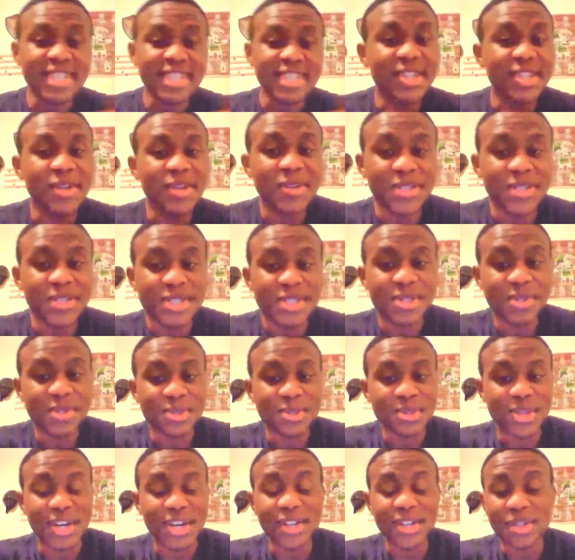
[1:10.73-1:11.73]
Note
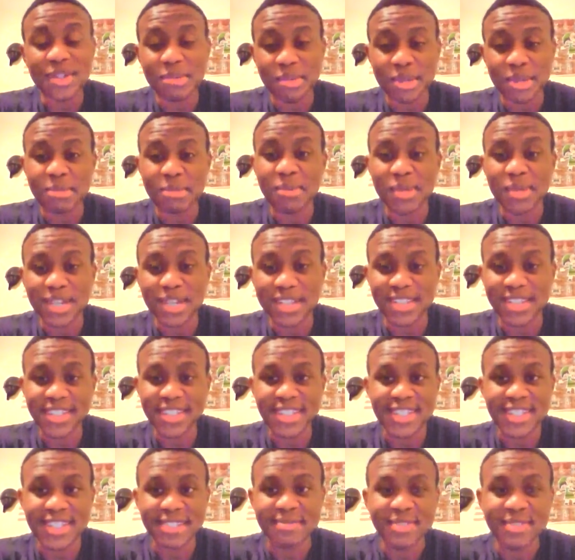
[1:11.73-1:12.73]
to other people out
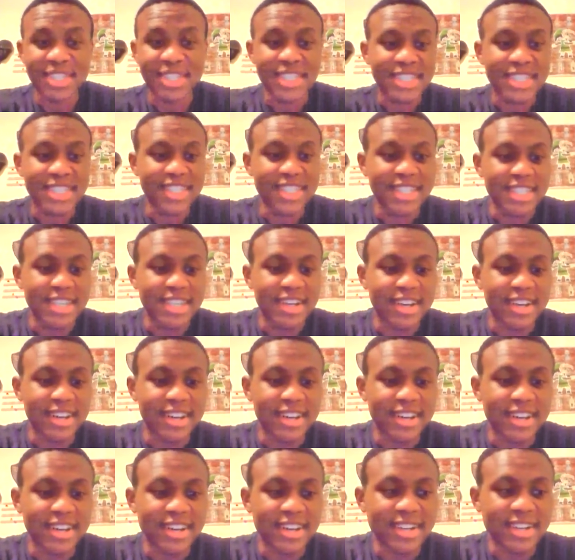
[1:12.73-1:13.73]
there,
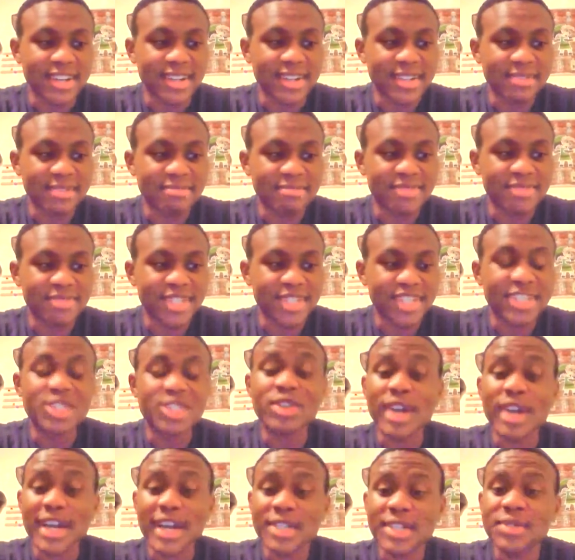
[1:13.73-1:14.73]

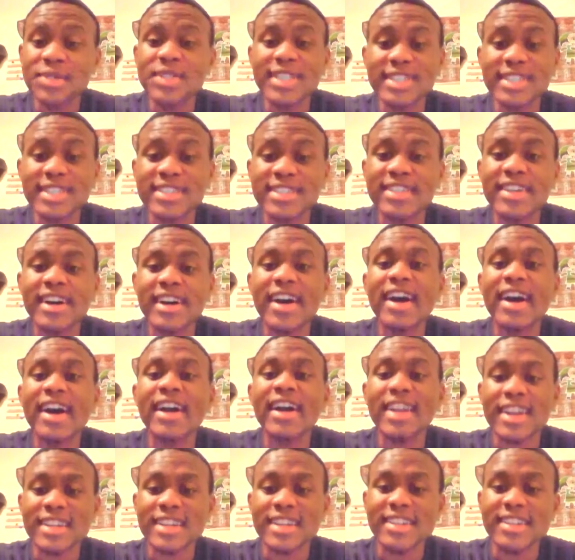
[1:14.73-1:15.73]
try to get
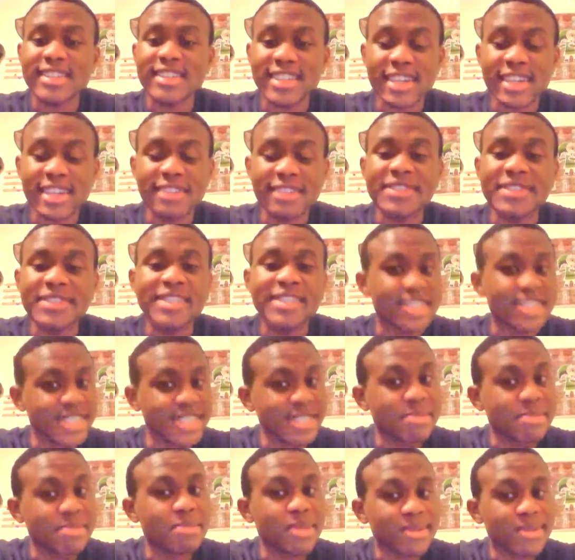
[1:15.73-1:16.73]
enough
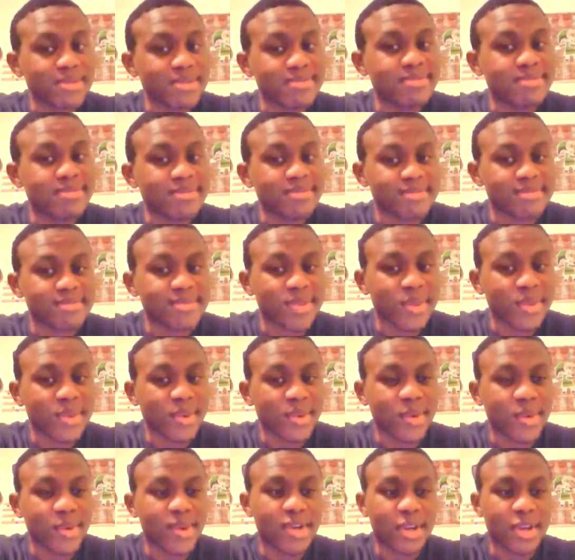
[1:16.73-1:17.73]
sleep
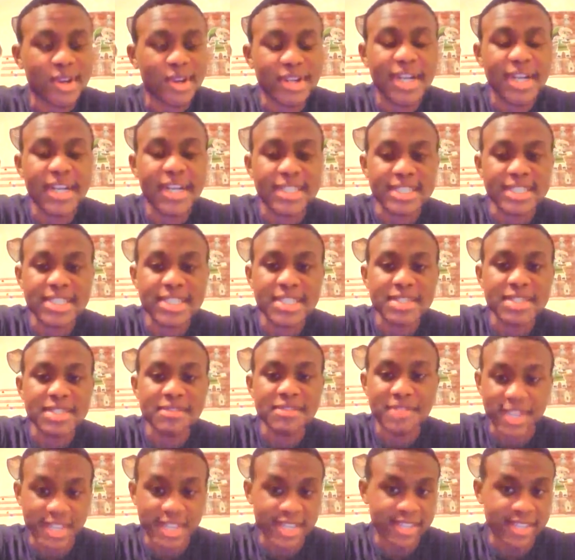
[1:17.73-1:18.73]
or learn how to sleep
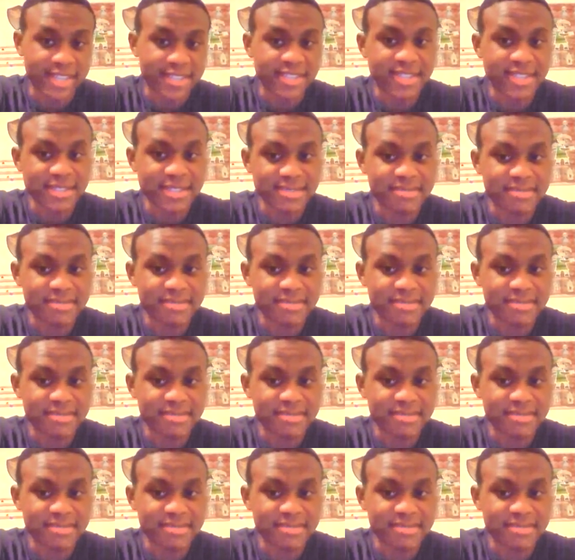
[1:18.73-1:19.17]
fast.